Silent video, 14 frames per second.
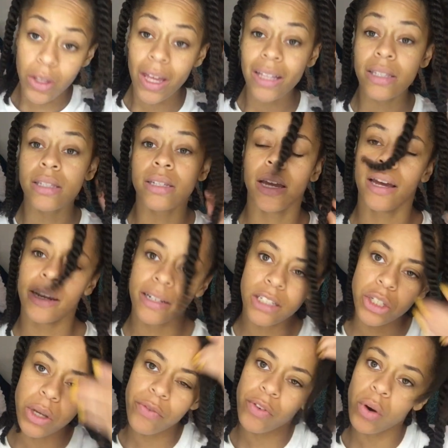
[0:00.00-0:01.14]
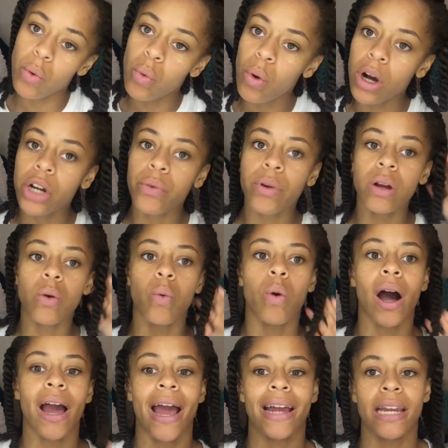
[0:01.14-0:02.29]
So that's done. So if you're wondering
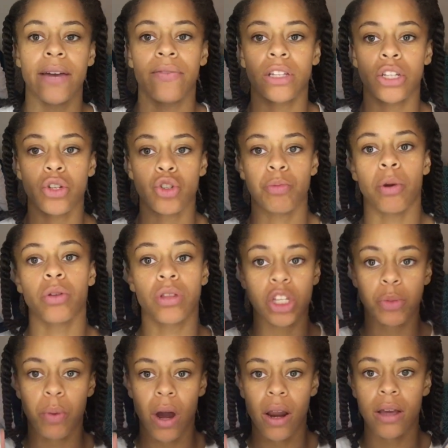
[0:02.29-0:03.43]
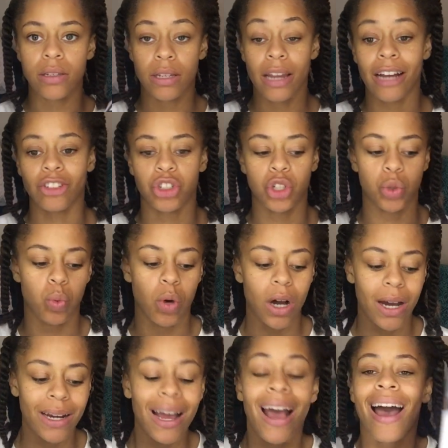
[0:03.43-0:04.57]
why I definitely use both of these products and not just
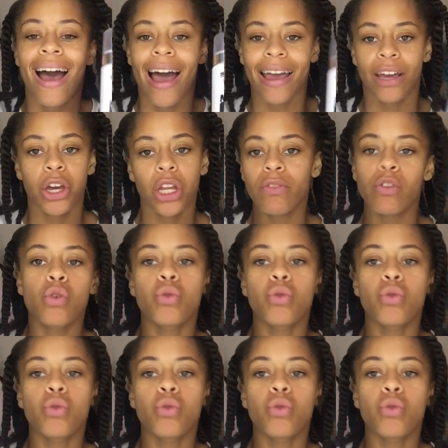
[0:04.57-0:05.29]
one, I could have